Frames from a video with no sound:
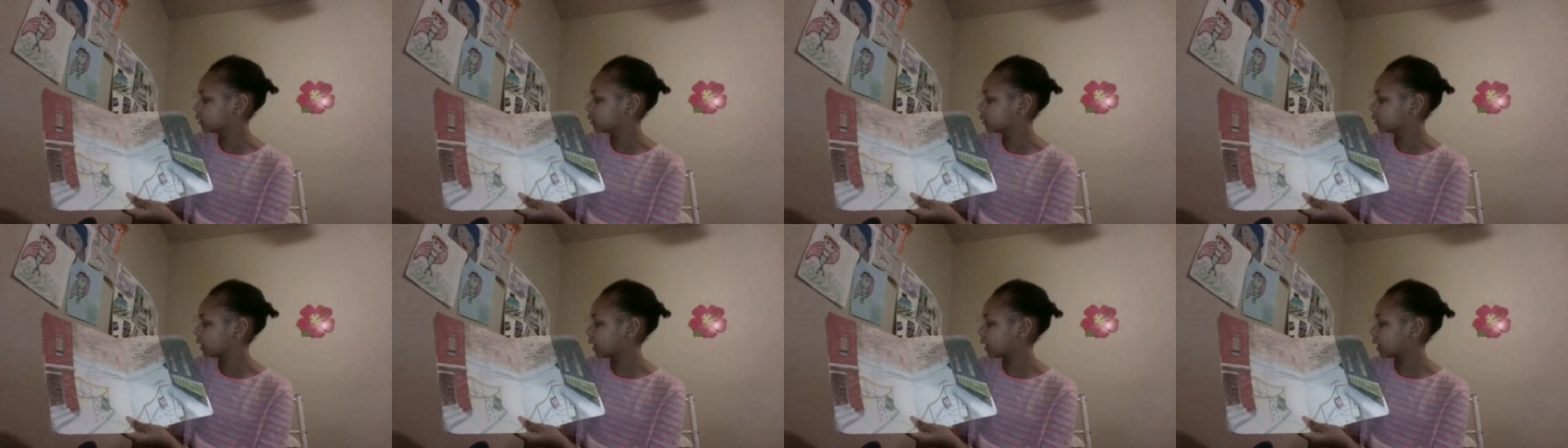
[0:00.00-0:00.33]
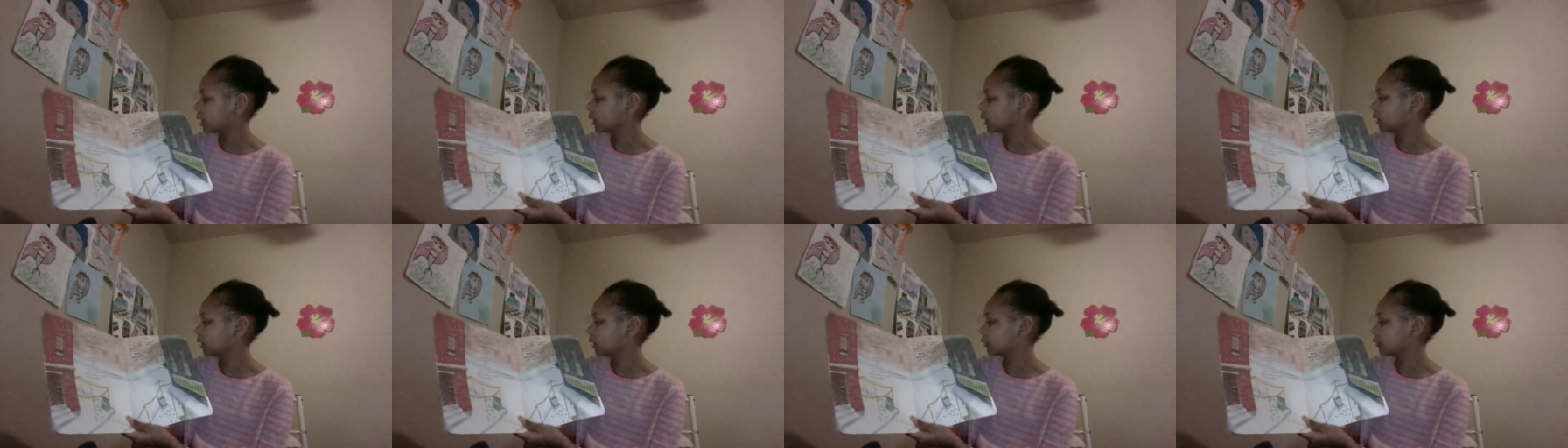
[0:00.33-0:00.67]

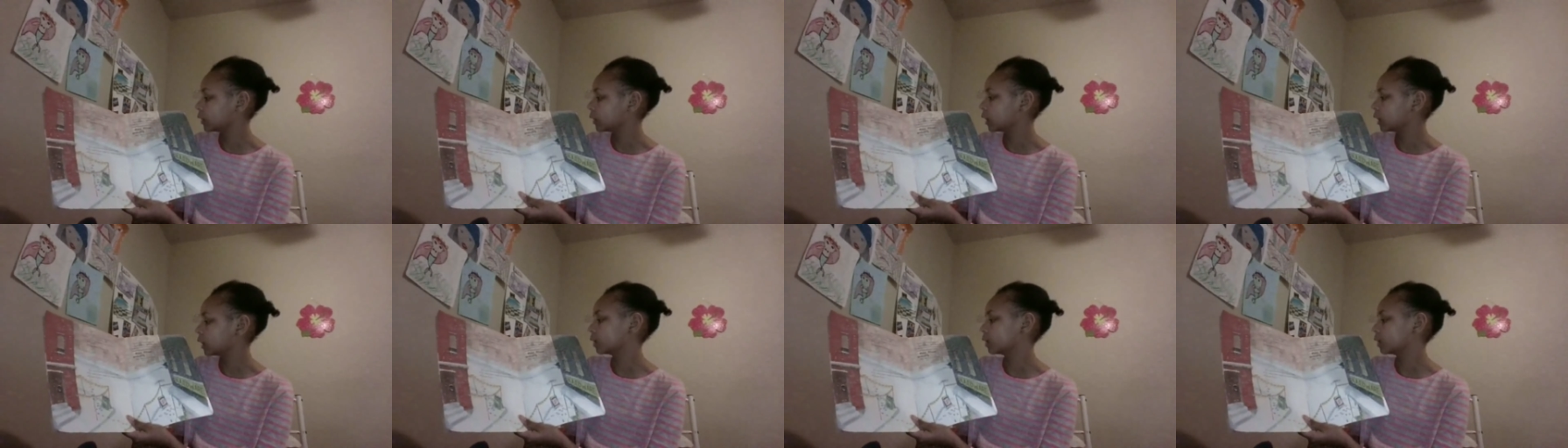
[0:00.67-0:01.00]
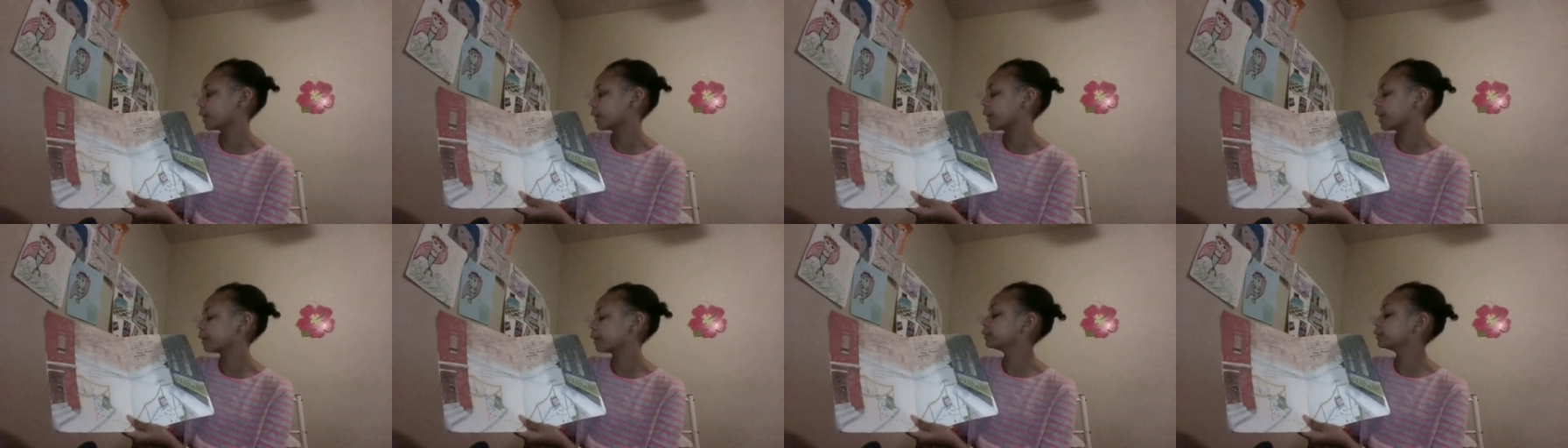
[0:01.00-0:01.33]
not even a
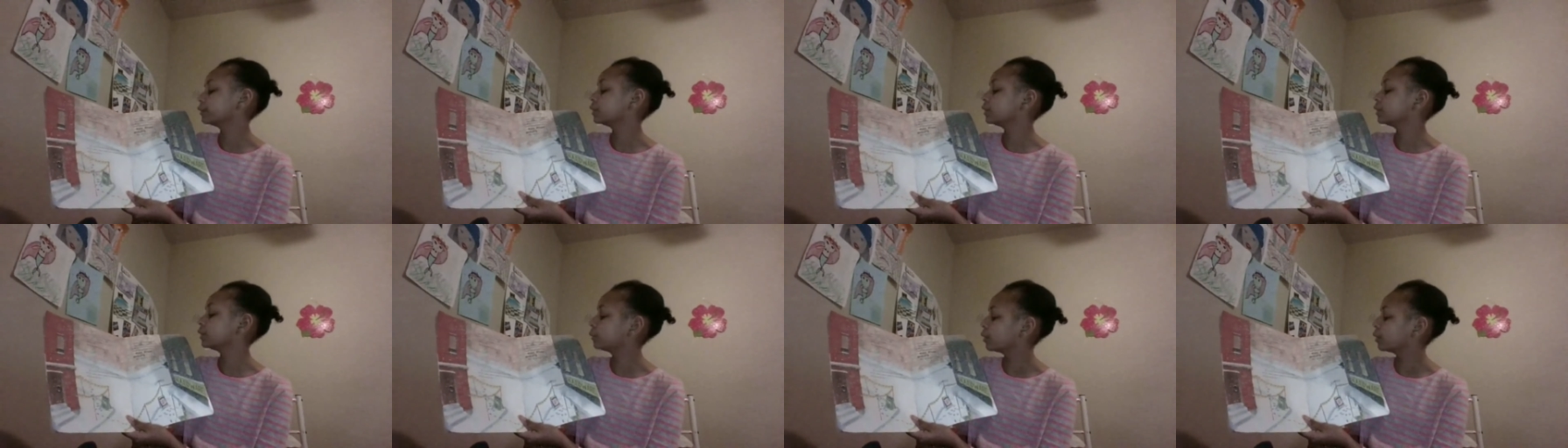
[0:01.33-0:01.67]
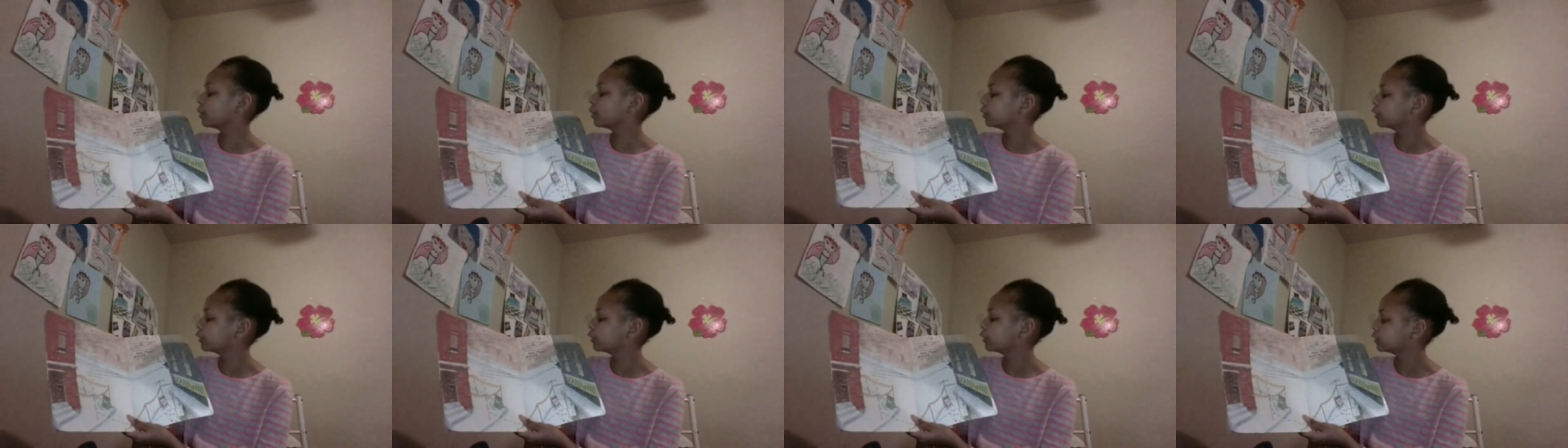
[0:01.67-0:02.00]
lousy
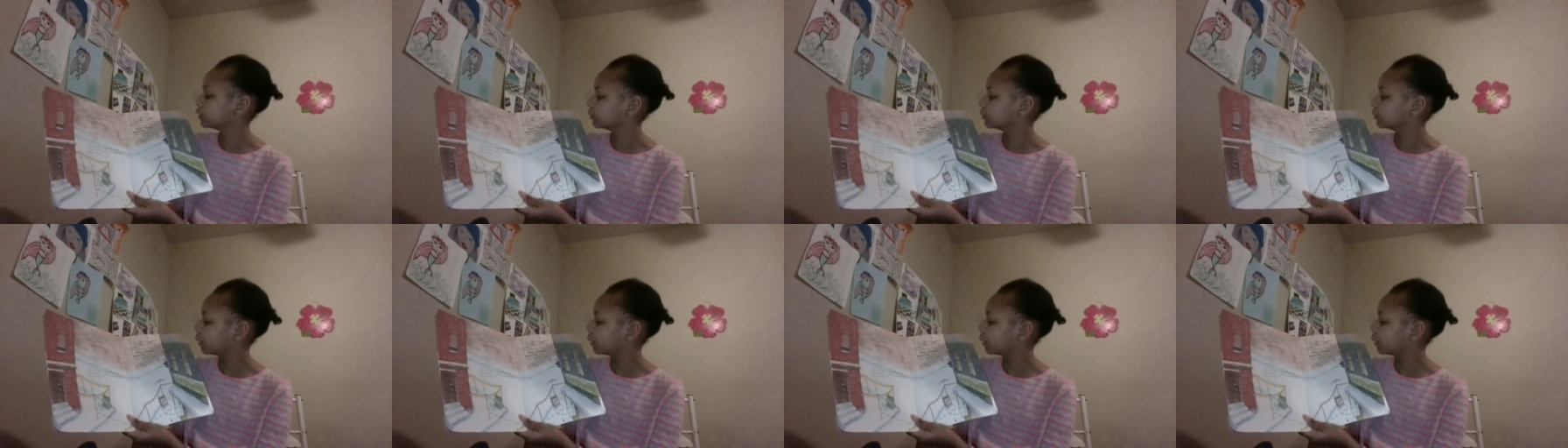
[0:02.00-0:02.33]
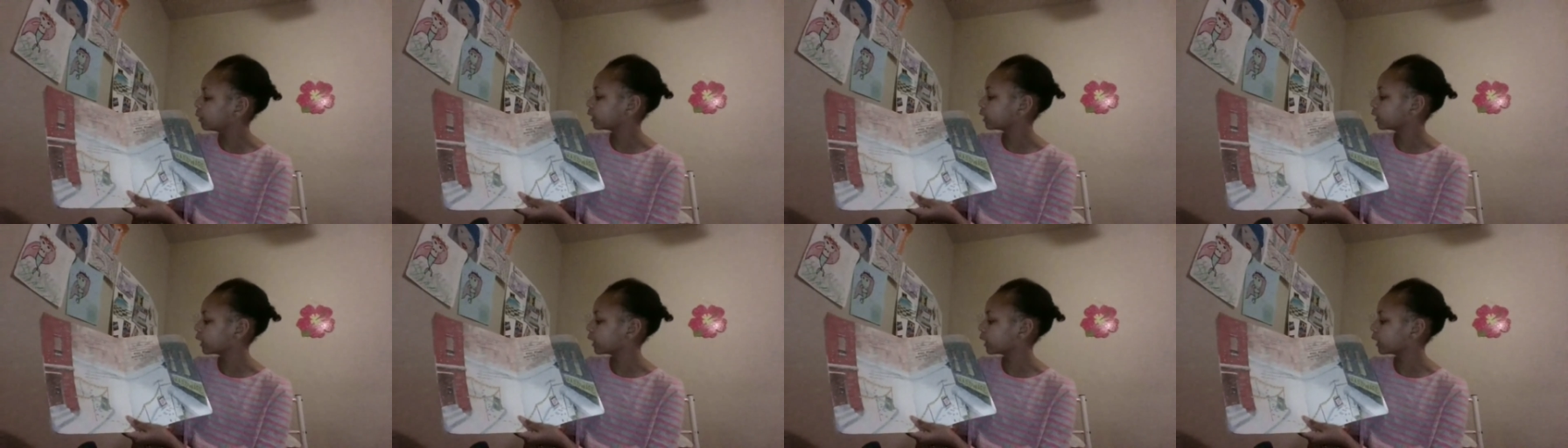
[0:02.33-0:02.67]
bowless
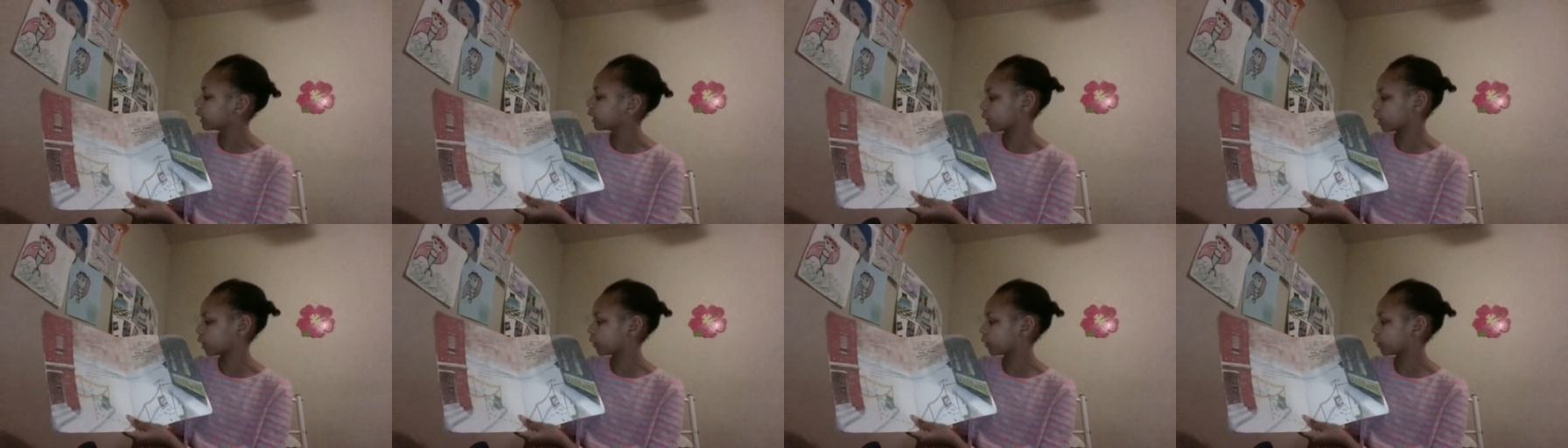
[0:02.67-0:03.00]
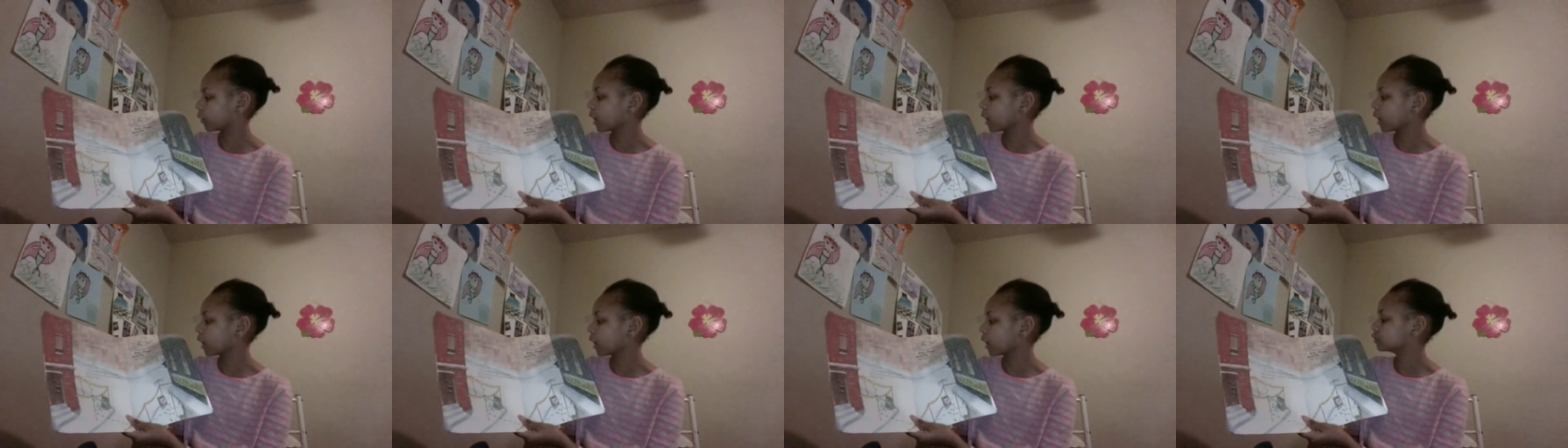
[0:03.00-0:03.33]
bog hanging
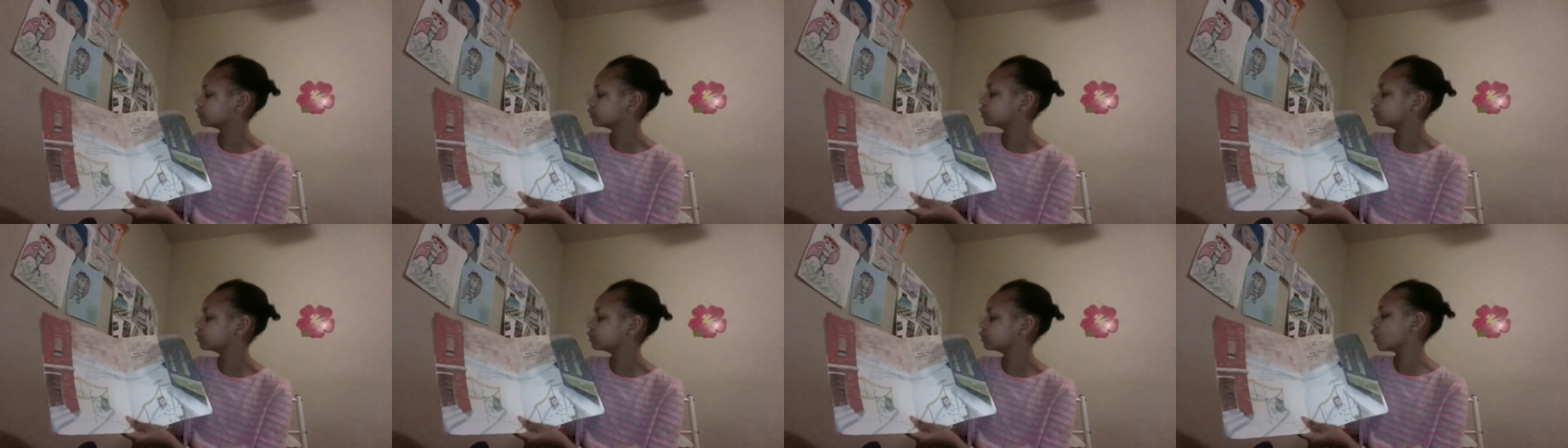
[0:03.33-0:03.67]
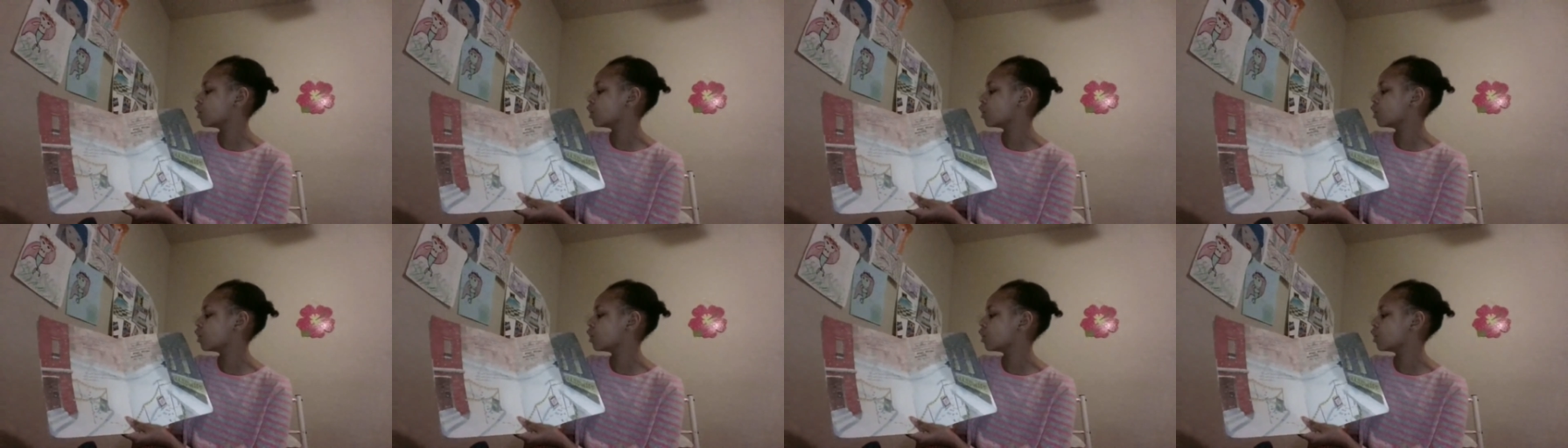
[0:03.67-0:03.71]
around.